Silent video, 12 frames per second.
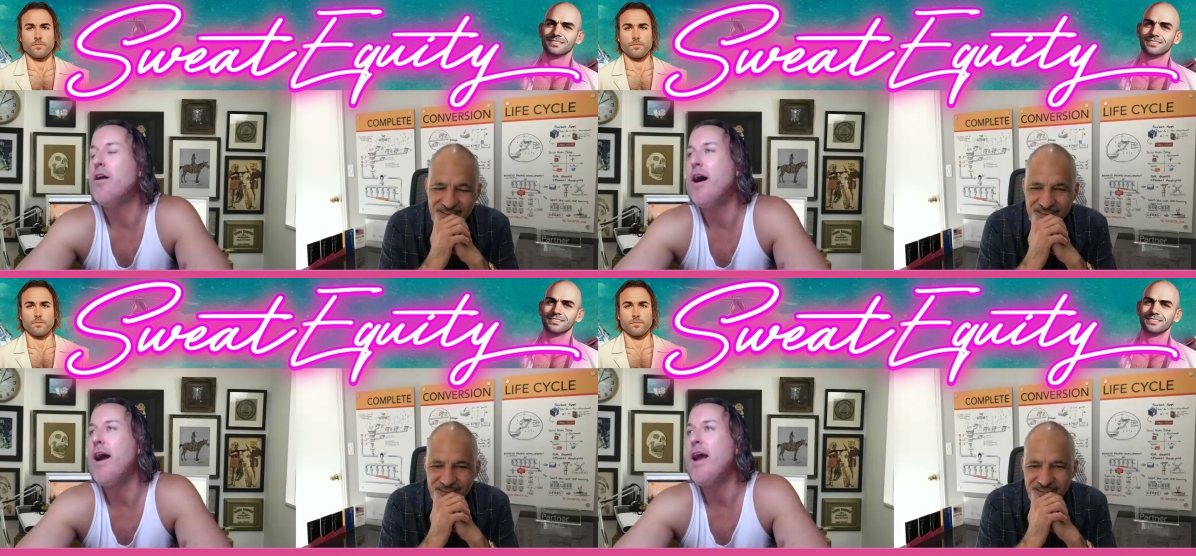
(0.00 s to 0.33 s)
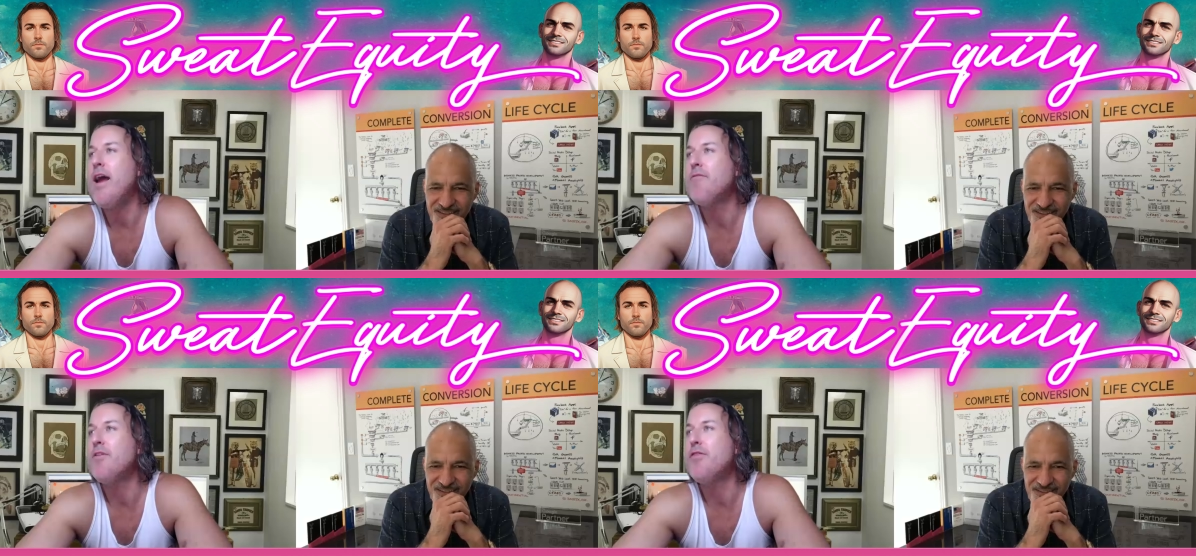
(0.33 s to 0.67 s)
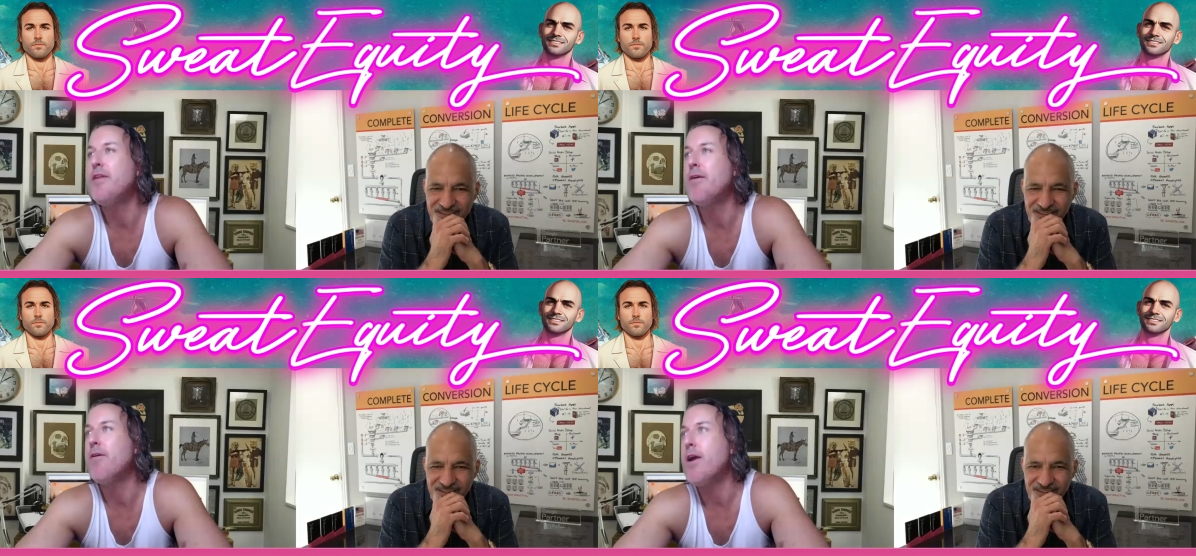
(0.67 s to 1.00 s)
Speaker 1: I have a
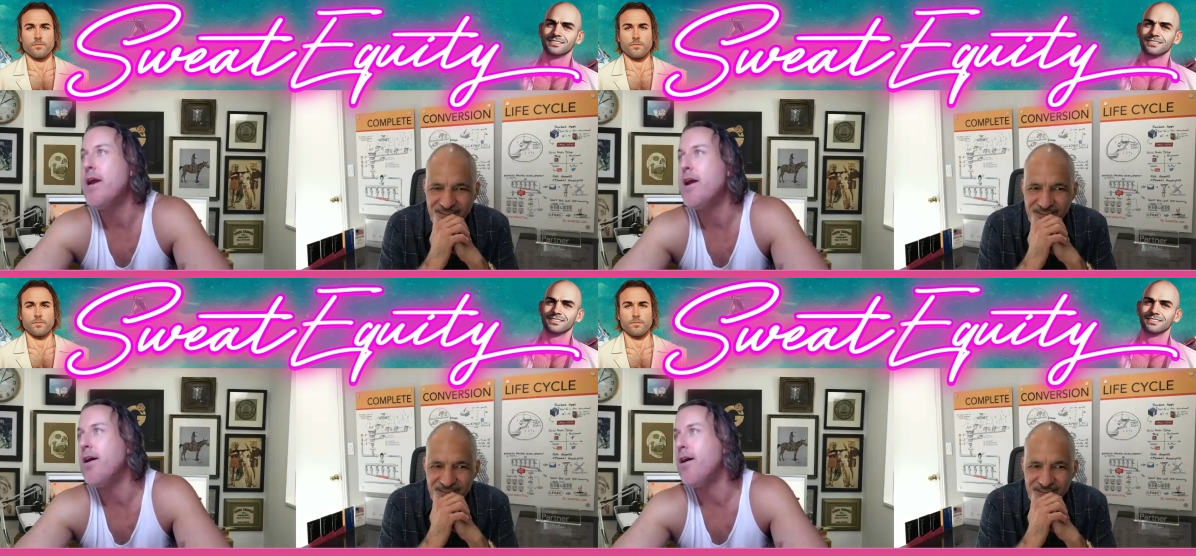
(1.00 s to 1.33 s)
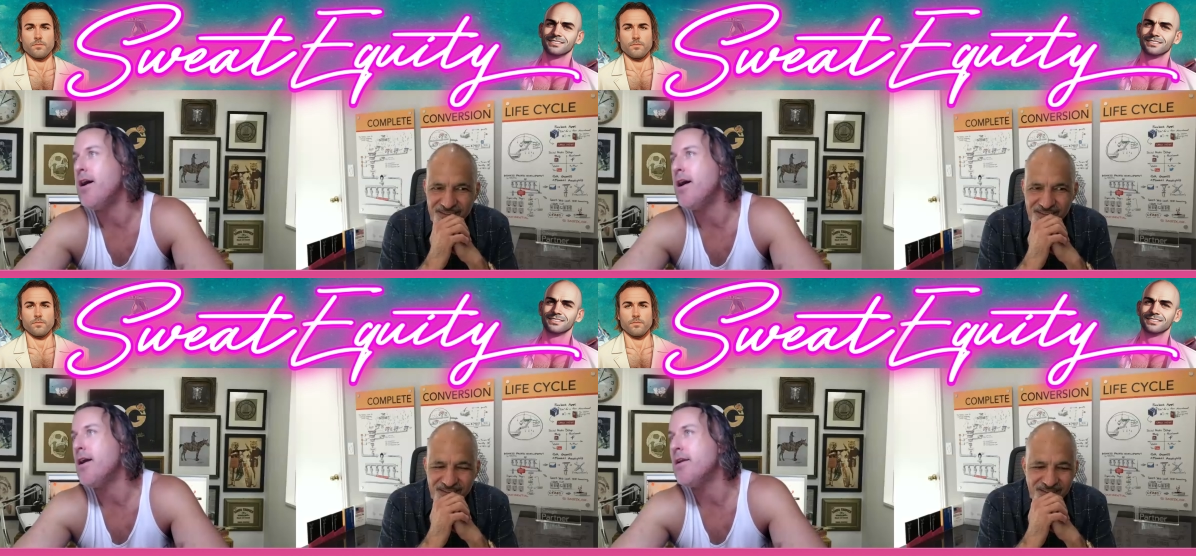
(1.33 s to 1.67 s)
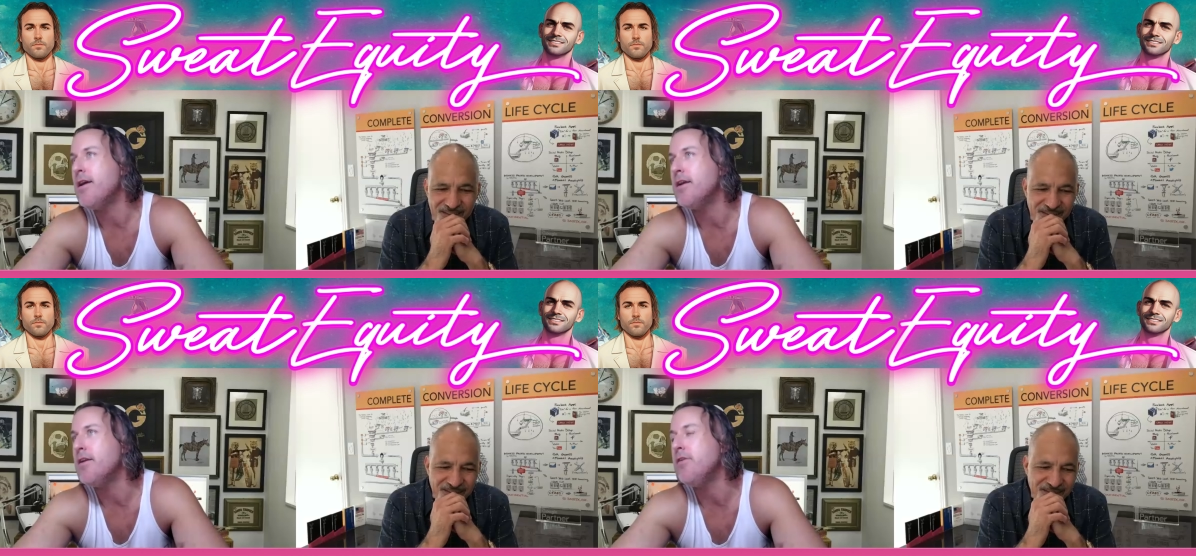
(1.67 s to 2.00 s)
theory
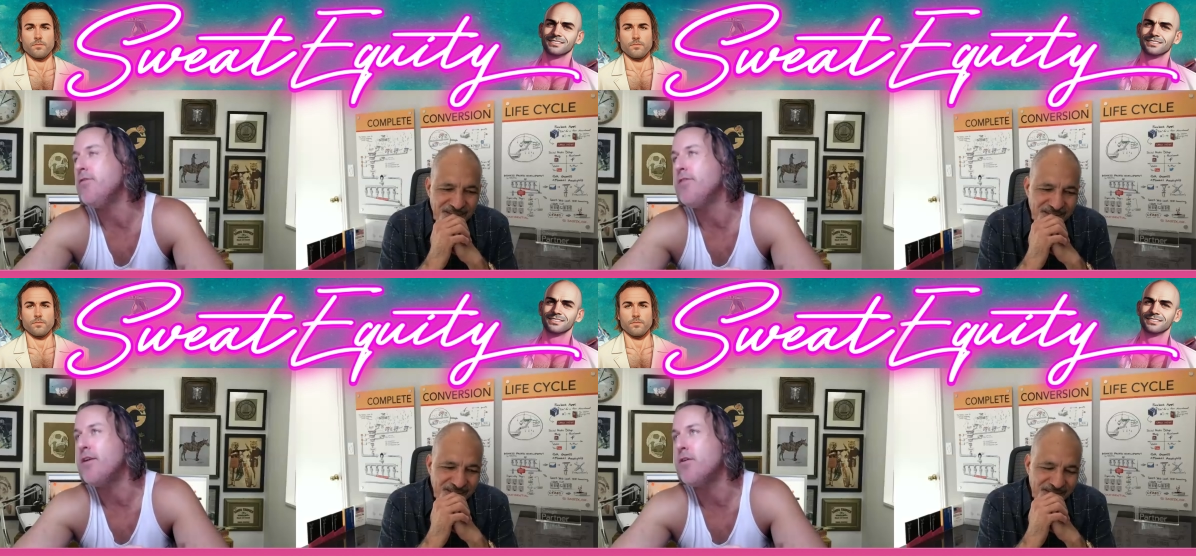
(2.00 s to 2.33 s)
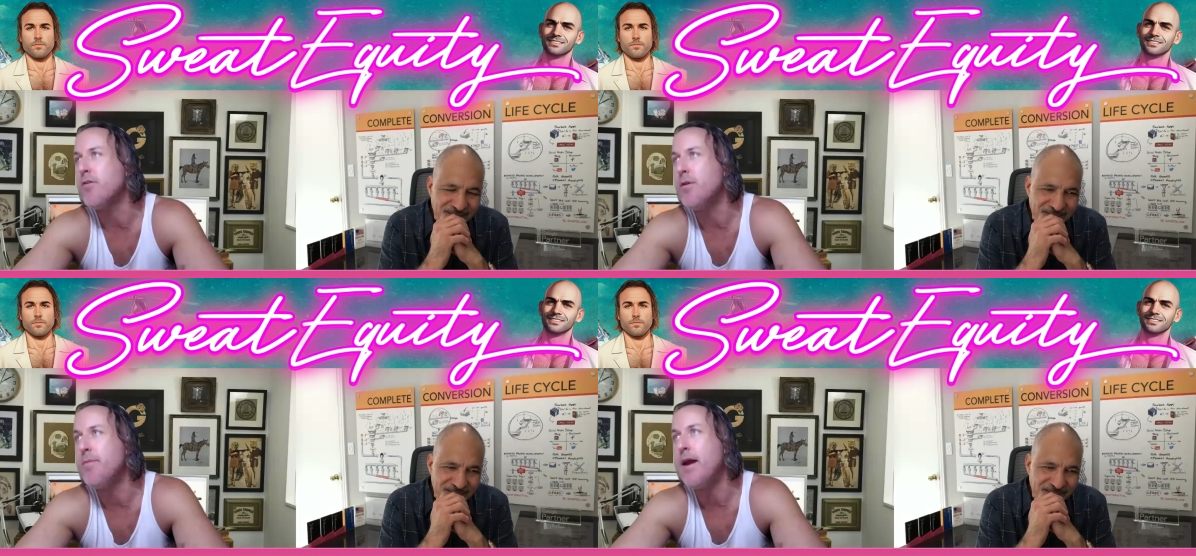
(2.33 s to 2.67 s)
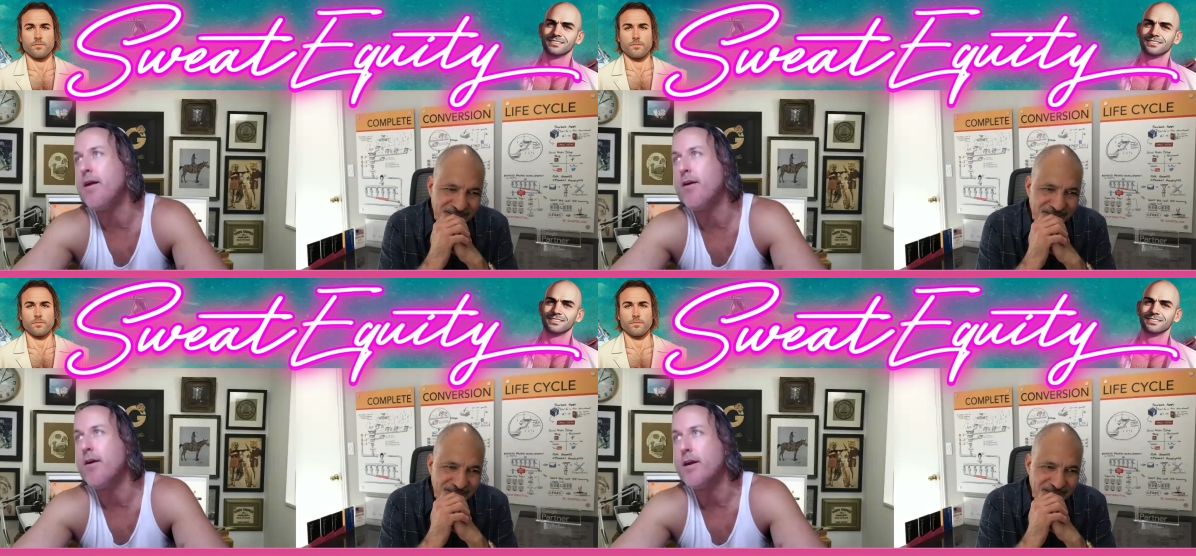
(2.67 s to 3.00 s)
on and you said you're in the Bay
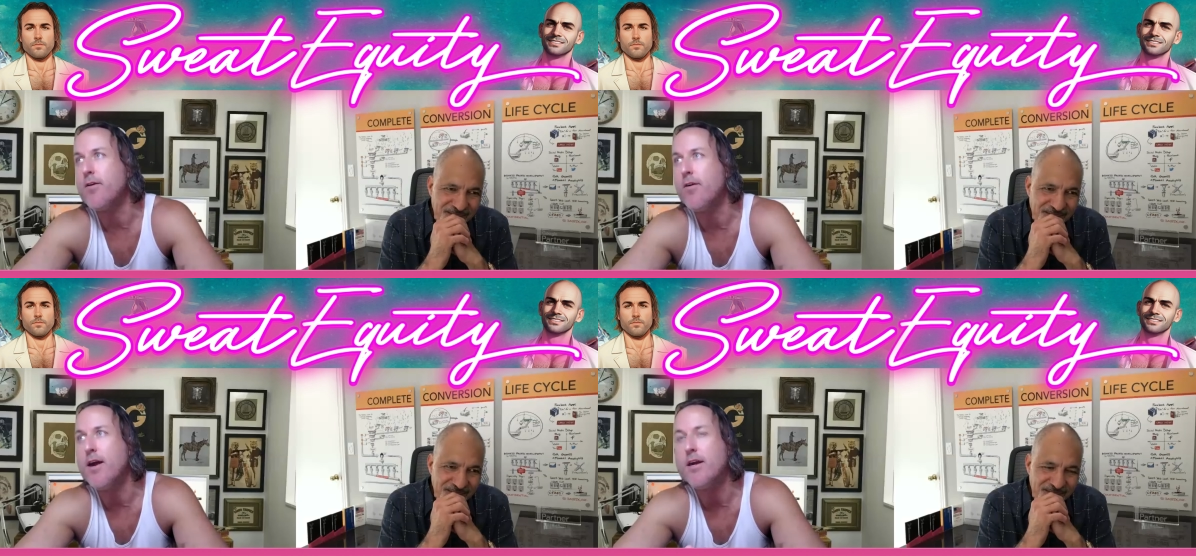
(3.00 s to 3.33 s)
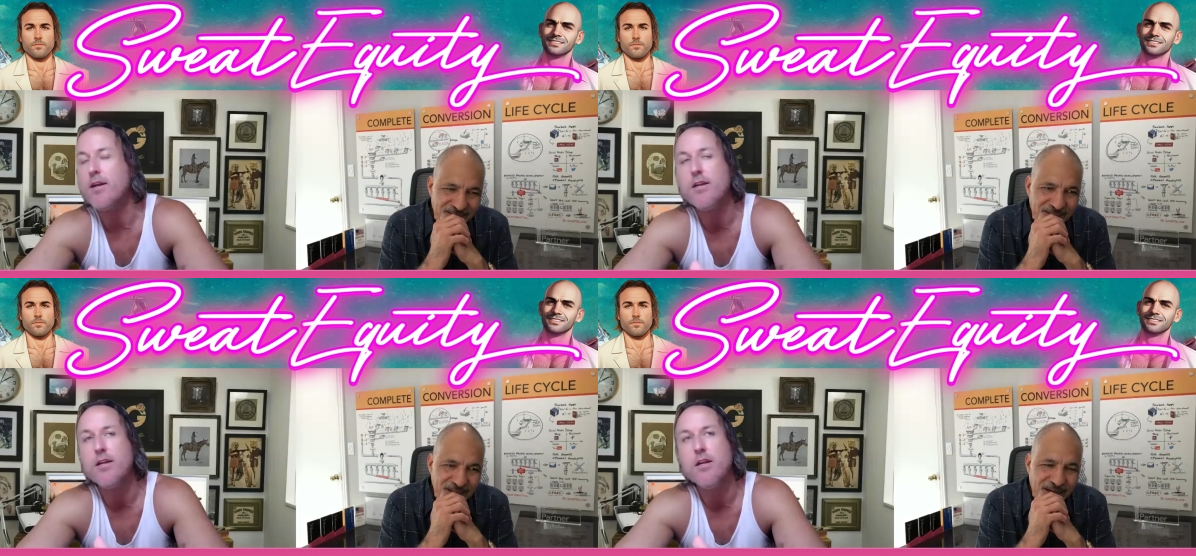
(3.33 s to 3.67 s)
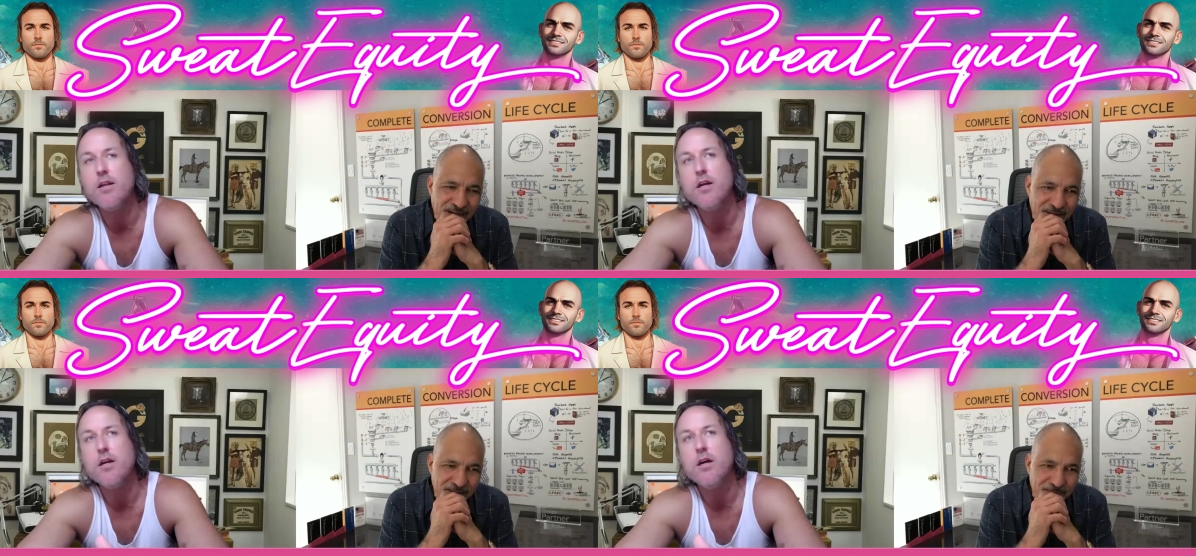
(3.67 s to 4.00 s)
Area, correct?
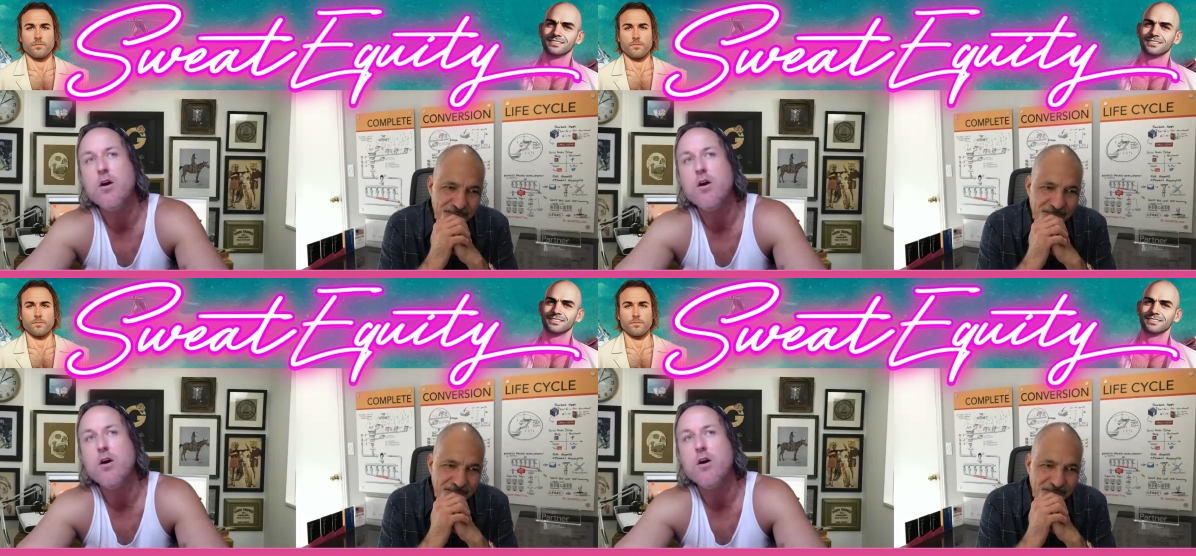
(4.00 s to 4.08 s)
Yeah.